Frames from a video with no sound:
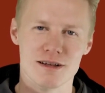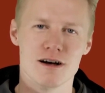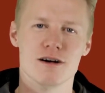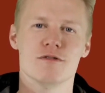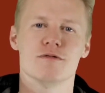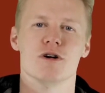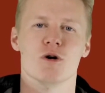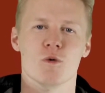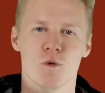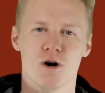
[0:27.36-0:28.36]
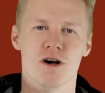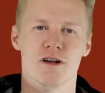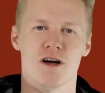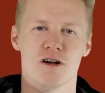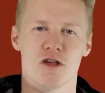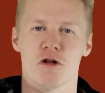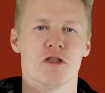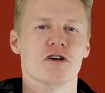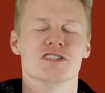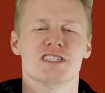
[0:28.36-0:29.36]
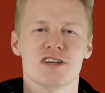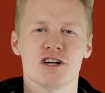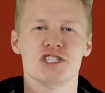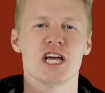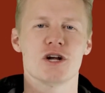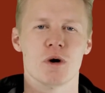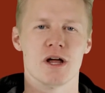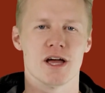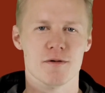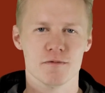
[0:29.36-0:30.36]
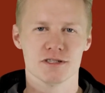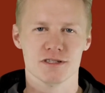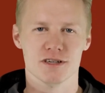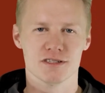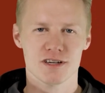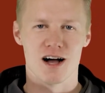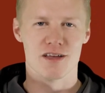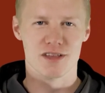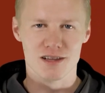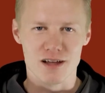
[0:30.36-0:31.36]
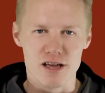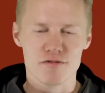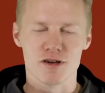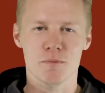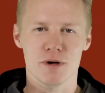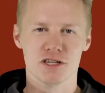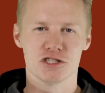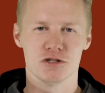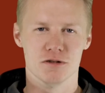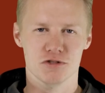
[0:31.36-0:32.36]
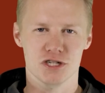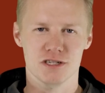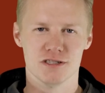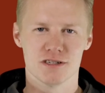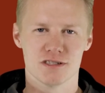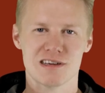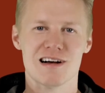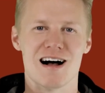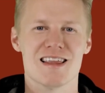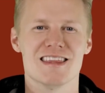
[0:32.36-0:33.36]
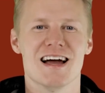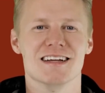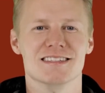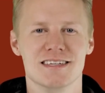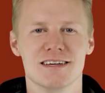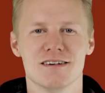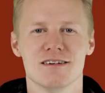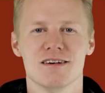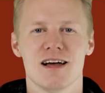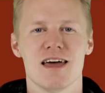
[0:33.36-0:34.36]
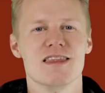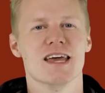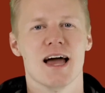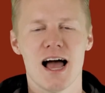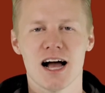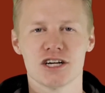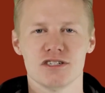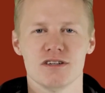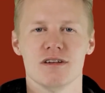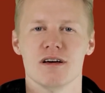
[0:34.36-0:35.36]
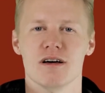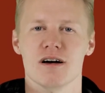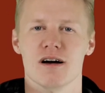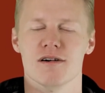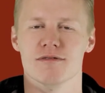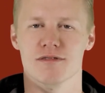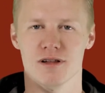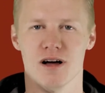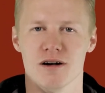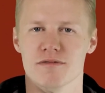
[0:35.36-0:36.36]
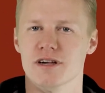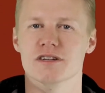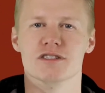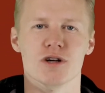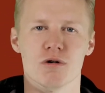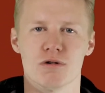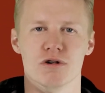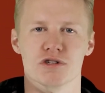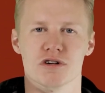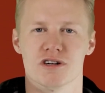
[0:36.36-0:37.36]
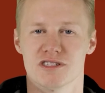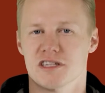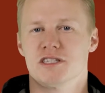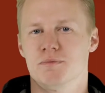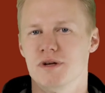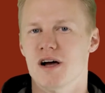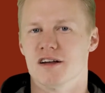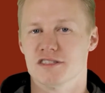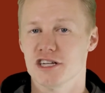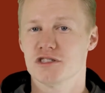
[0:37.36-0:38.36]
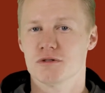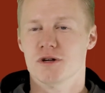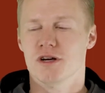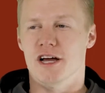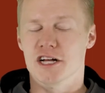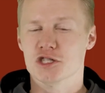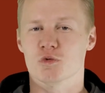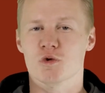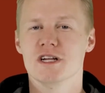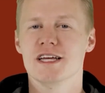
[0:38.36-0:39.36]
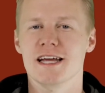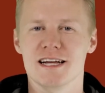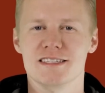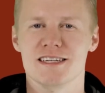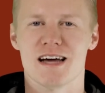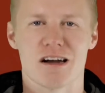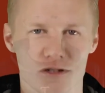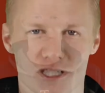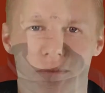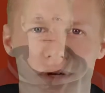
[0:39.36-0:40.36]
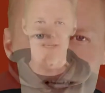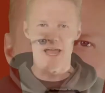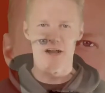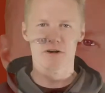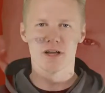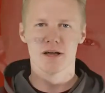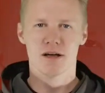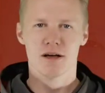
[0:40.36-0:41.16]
love one another." There is such a great emphasis on the life and ministry of Jesus, on the idea and the action of love. It is so crucial because let's be honest, it's really easy not only to be angry,